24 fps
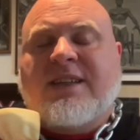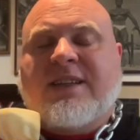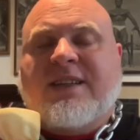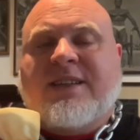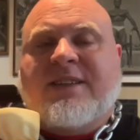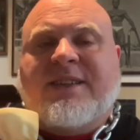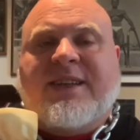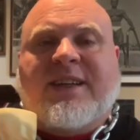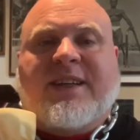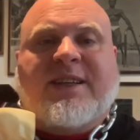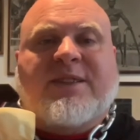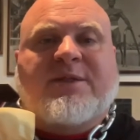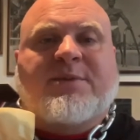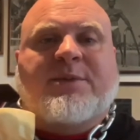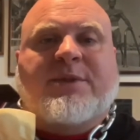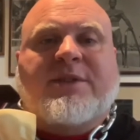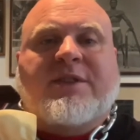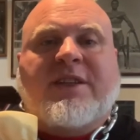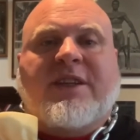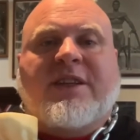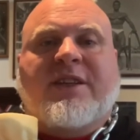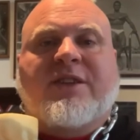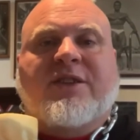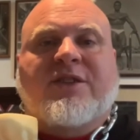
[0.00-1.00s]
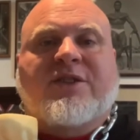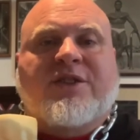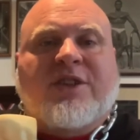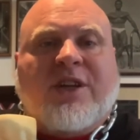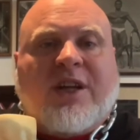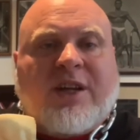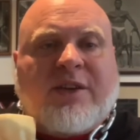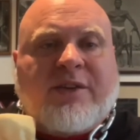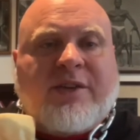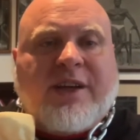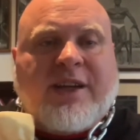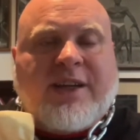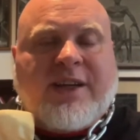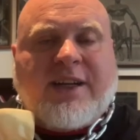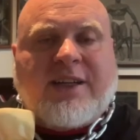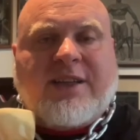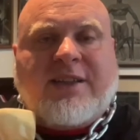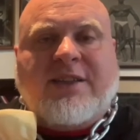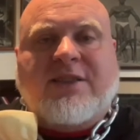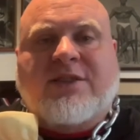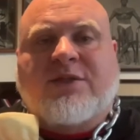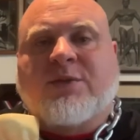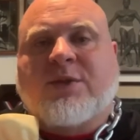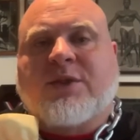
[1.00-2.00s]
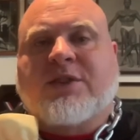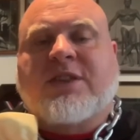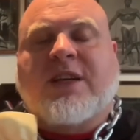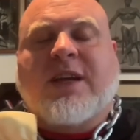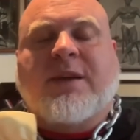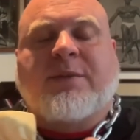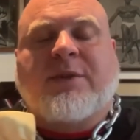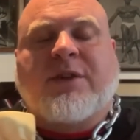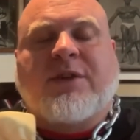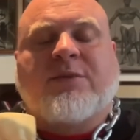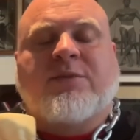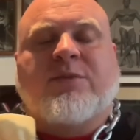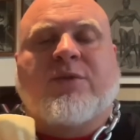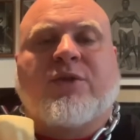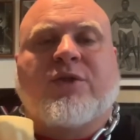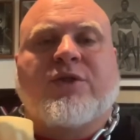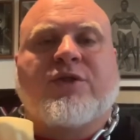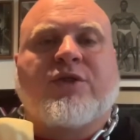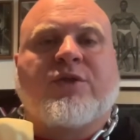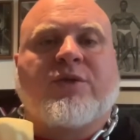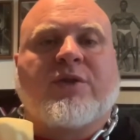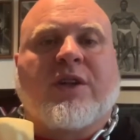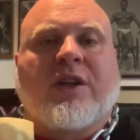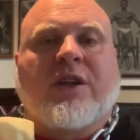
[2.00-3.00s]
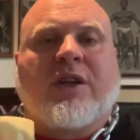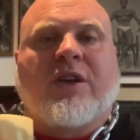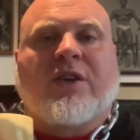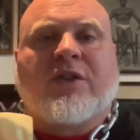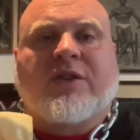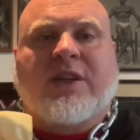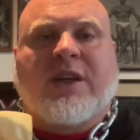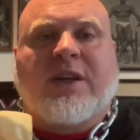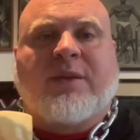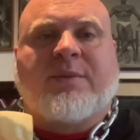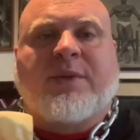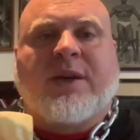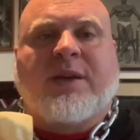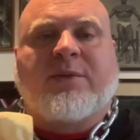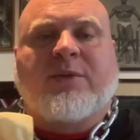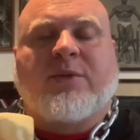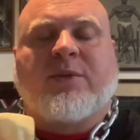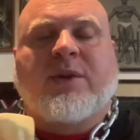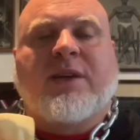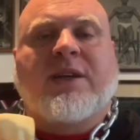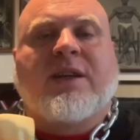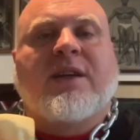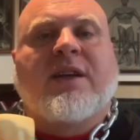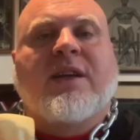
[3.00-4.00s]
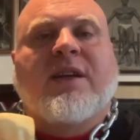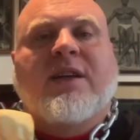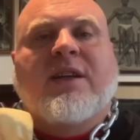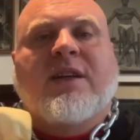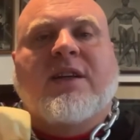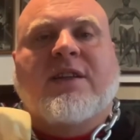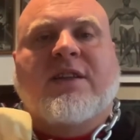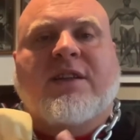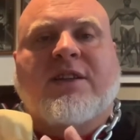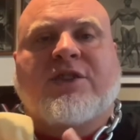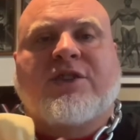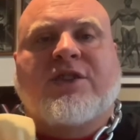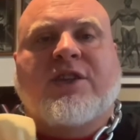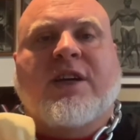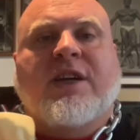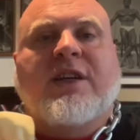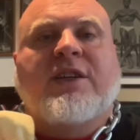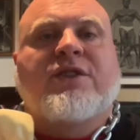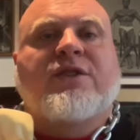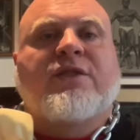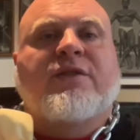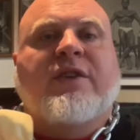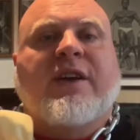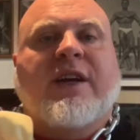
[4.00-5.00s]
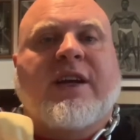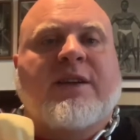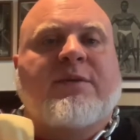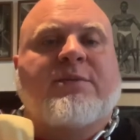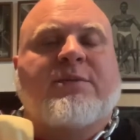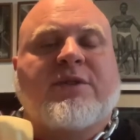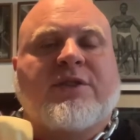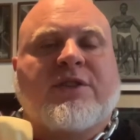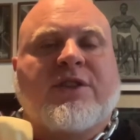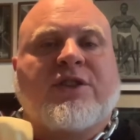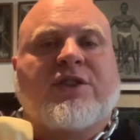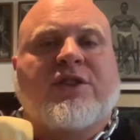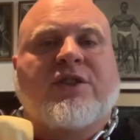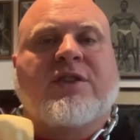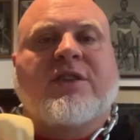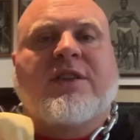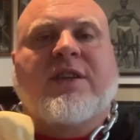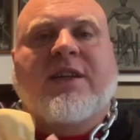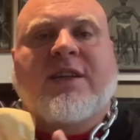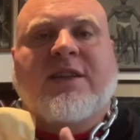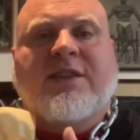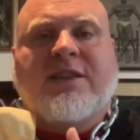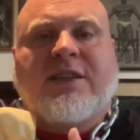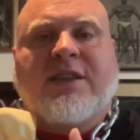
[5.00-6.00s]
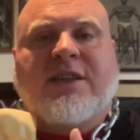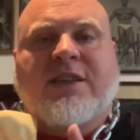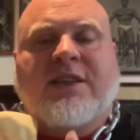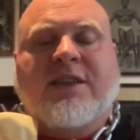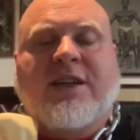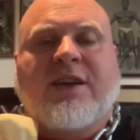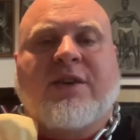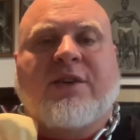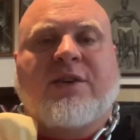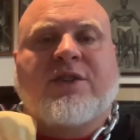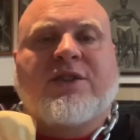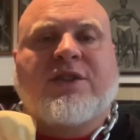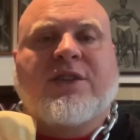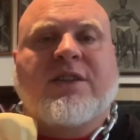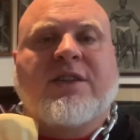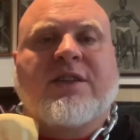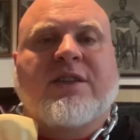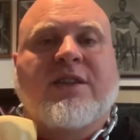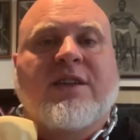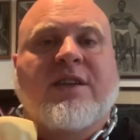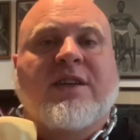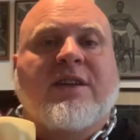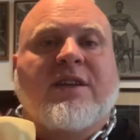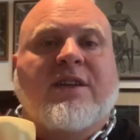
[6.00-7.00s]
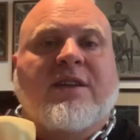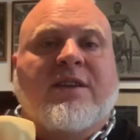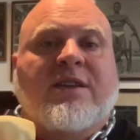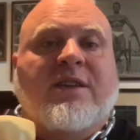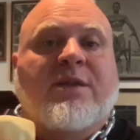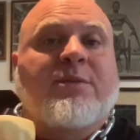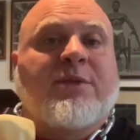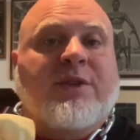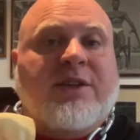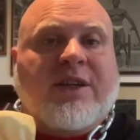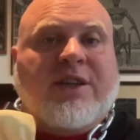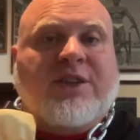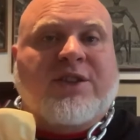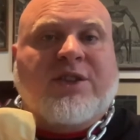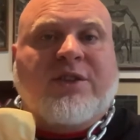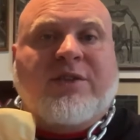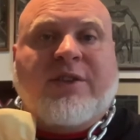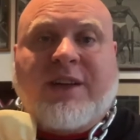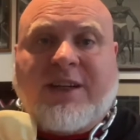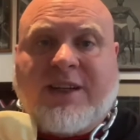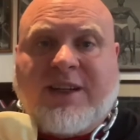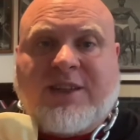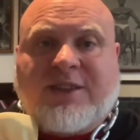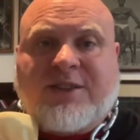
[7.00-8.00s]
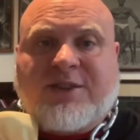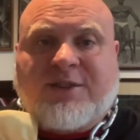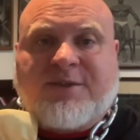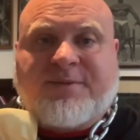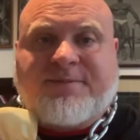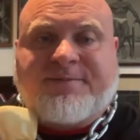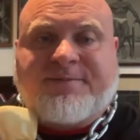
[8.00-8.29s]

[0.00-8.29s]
Now, there's a particular style of headache. This is what's happening more during the lockdown, people, where the change of head position is encouraging the production of headaches.